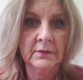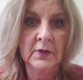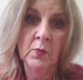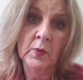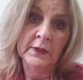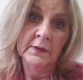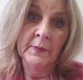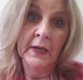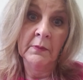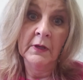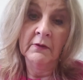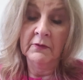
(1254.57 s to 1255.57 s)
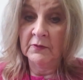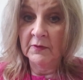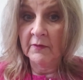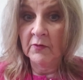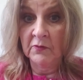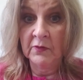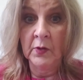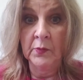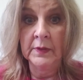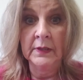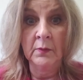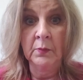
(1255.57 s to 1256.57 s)
The ones maybe if you've ever
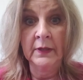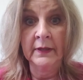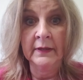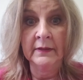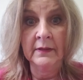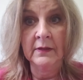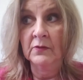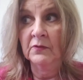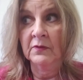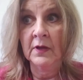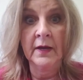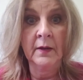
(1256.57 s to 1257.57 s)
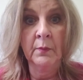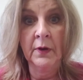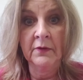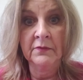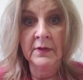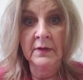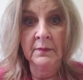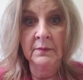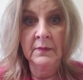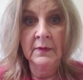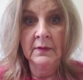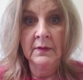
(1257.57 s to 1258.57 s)
flown in a plane that you fly above them.